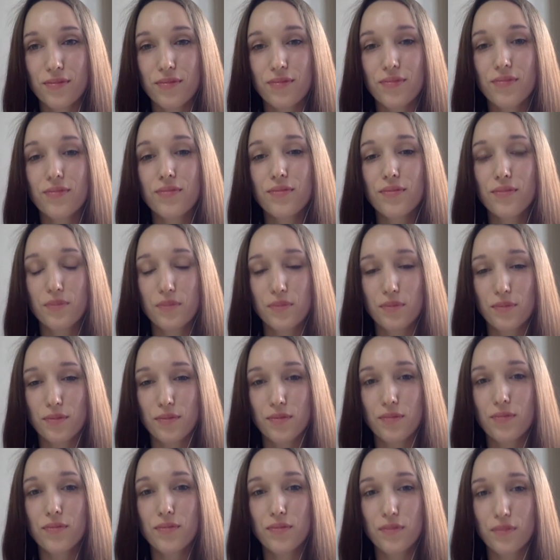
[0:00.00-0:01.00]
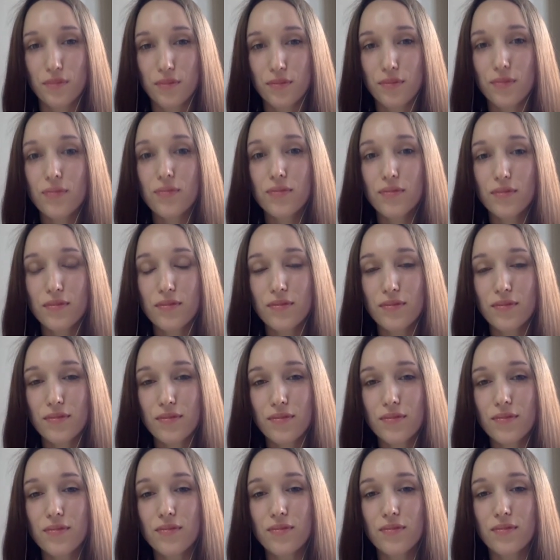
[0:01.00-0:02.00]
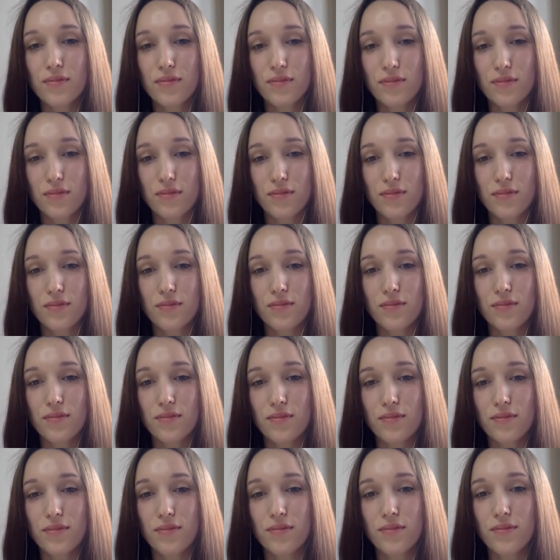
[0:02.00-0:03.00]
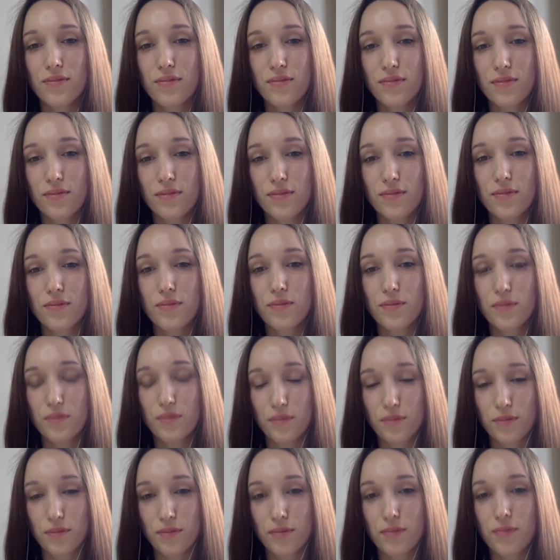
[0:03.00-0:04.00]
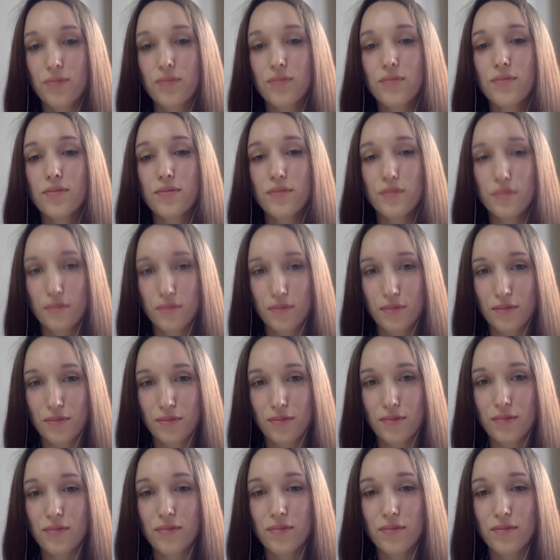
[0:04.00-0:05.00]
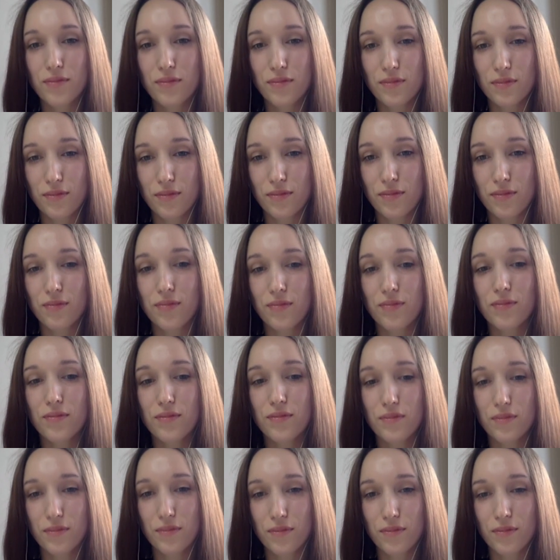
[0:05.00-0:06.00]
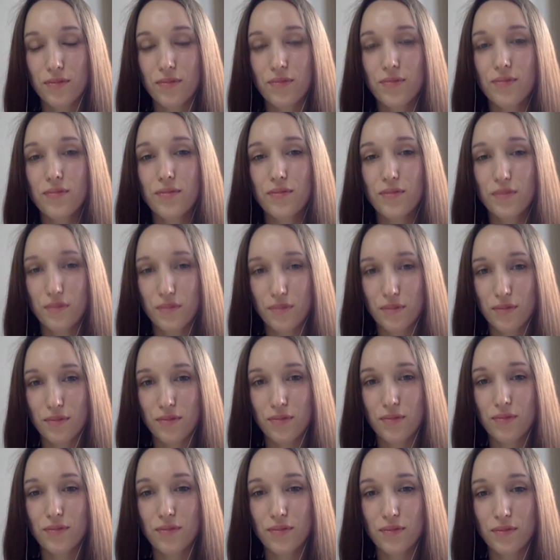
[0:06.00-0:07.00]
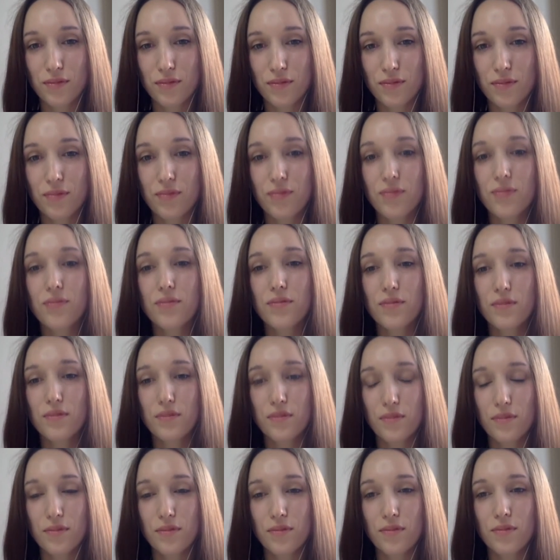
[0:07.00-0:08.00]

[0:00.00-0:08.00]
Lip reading: (not speaking)